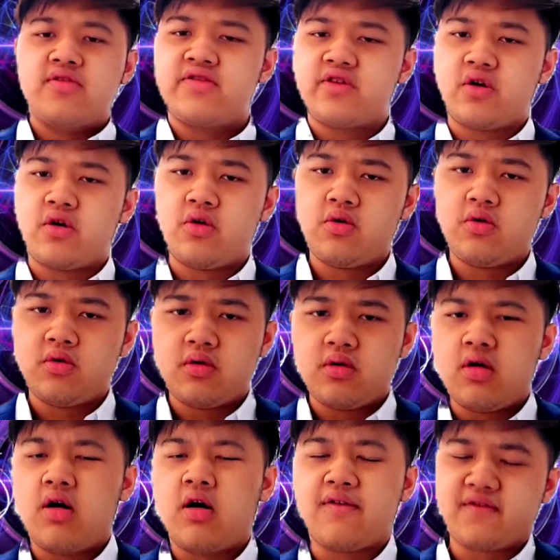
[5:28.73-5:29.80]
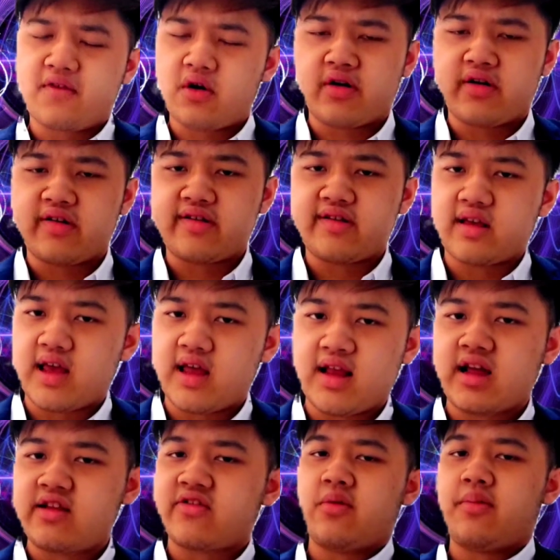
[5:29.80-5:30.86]
So, of course,
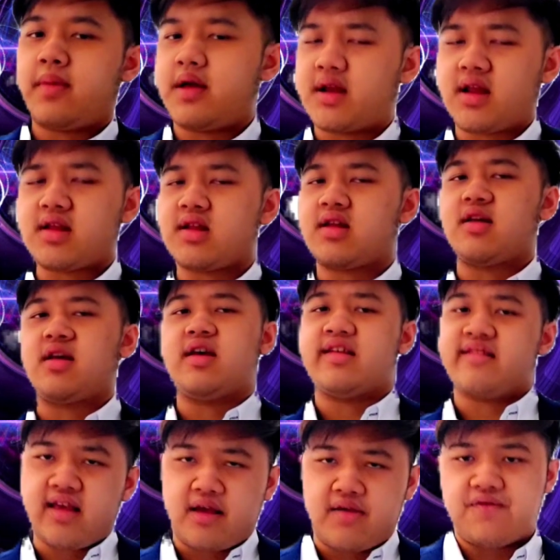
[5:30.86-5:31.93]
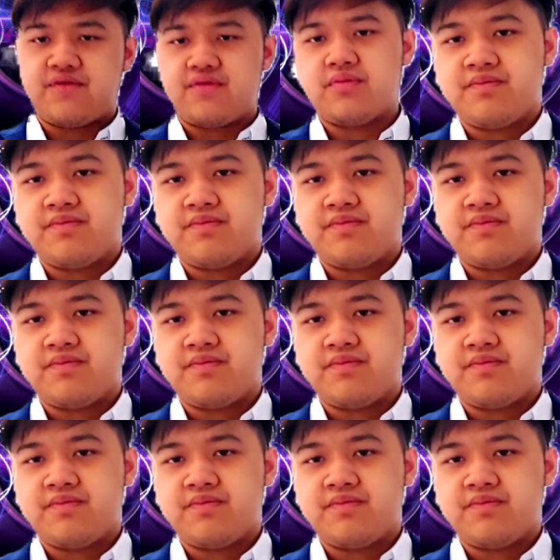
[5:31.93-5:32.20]
electromagnetic is safe.